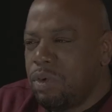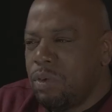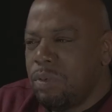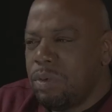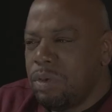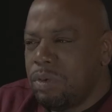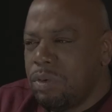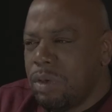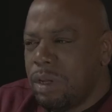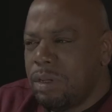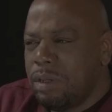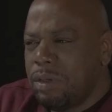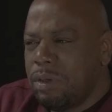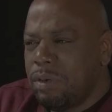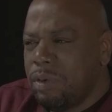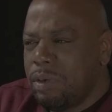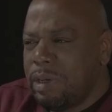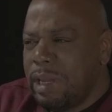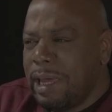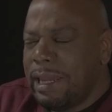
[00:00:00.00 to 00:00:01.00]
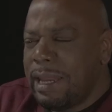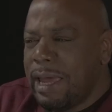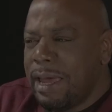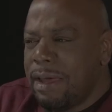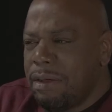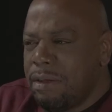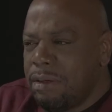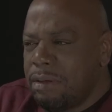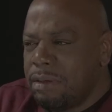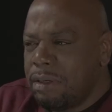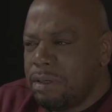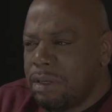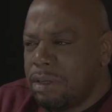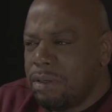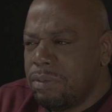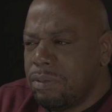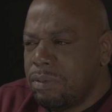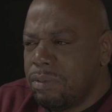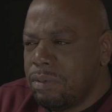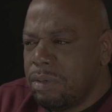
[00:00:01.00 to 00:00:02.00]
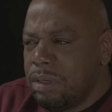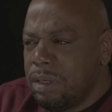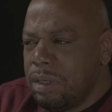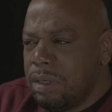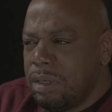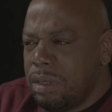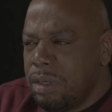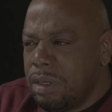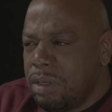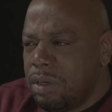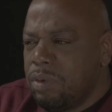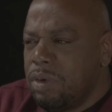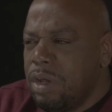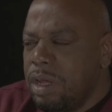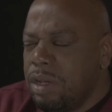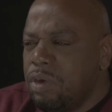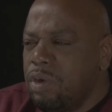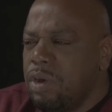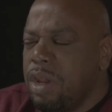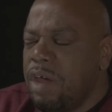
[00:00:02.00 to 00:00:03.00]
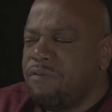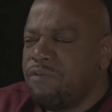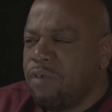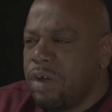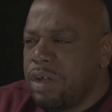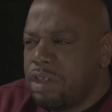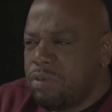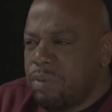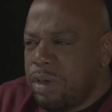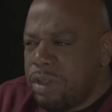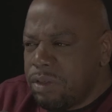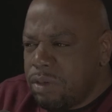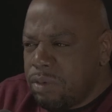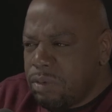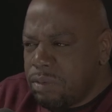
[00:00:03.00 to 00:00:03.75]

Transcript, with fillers: do you do when you do? Uh, do you lay down? Do you no, you need you do you need friends out. with